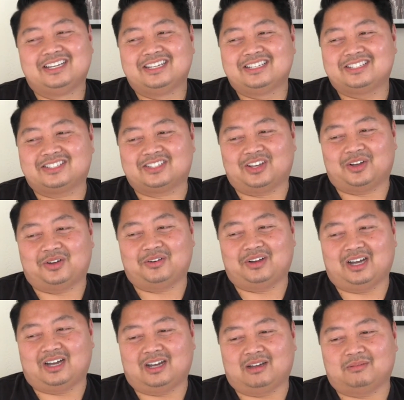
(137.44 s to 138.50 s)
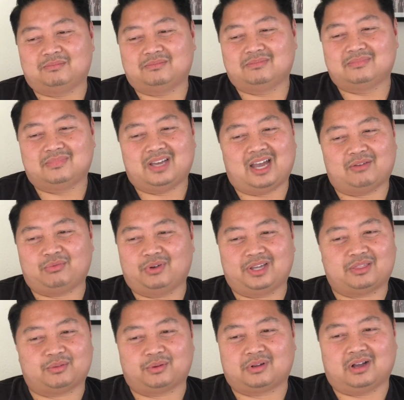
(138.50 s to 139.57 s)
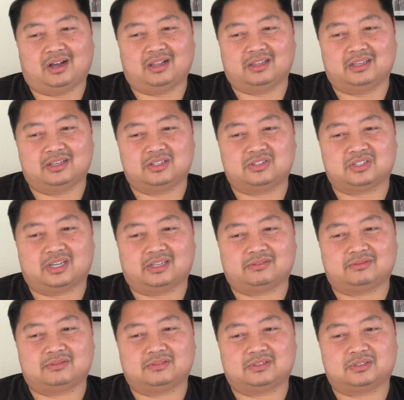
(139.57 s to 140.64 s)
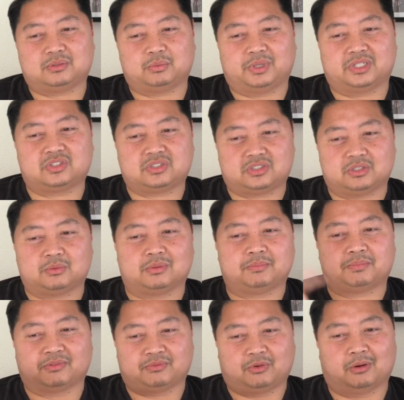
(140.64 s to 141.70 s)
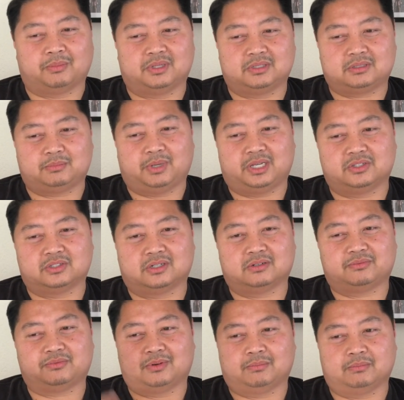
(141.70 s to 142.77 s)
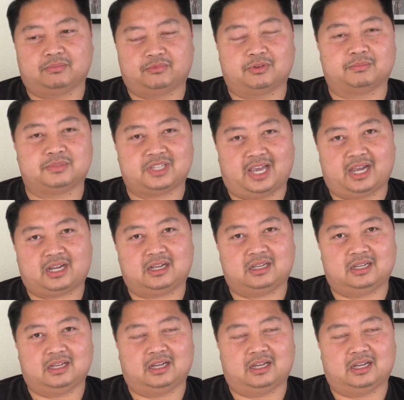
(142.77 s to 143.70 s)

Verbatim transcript: so um, halfway through college, I switched to a performance major from from tech.